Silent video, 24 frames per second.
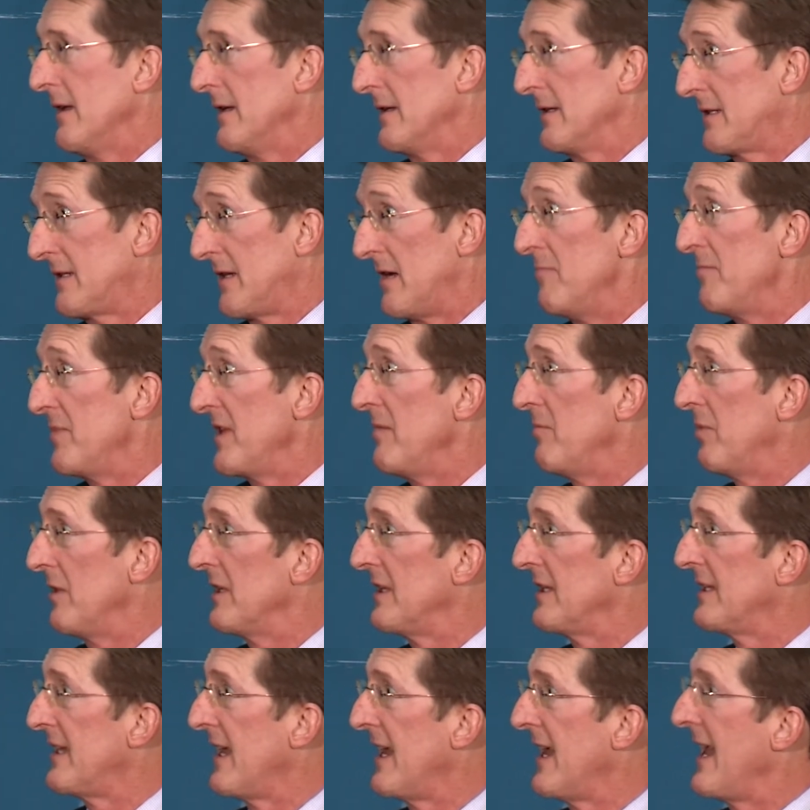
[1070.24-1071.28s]
some people
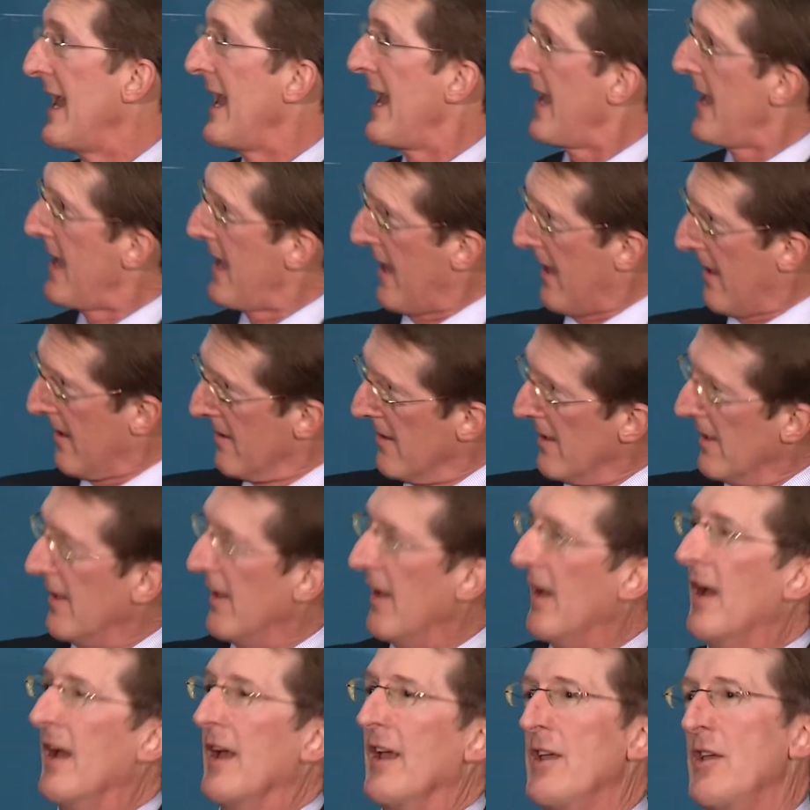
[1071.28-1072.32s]
to say, hey,
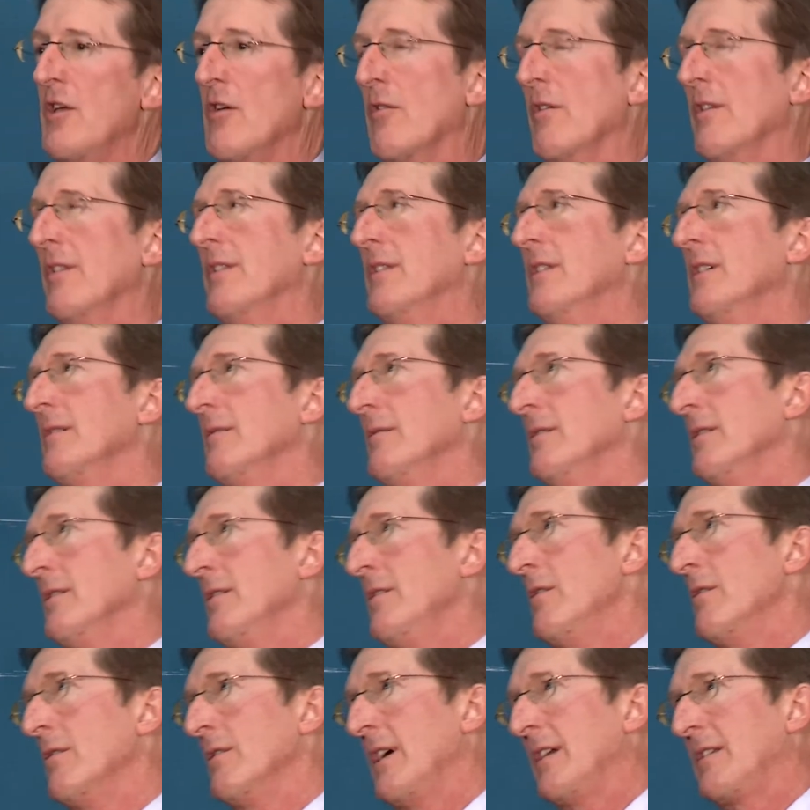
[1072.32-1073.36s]

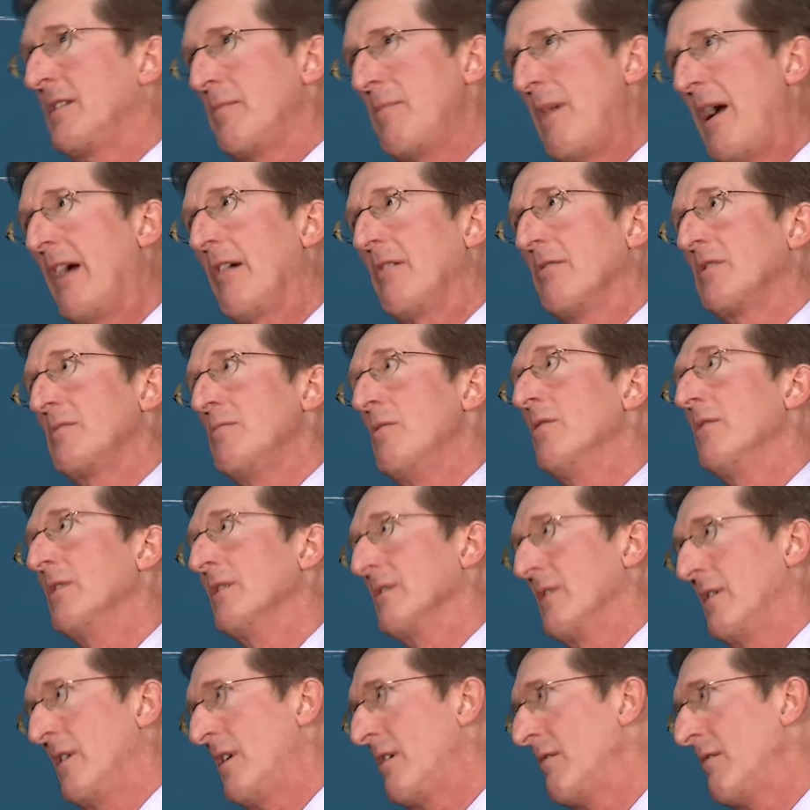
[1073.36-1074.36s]
that tobacco smoke has